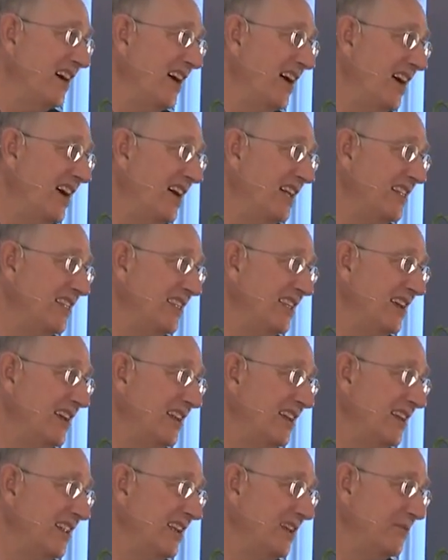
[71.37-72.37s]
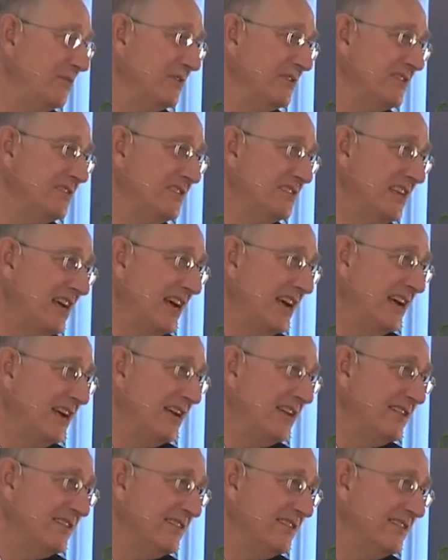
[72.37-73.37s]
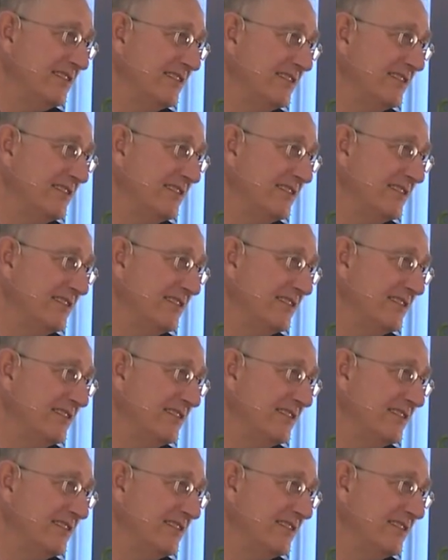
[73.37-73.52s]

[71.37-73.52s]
And then he would say,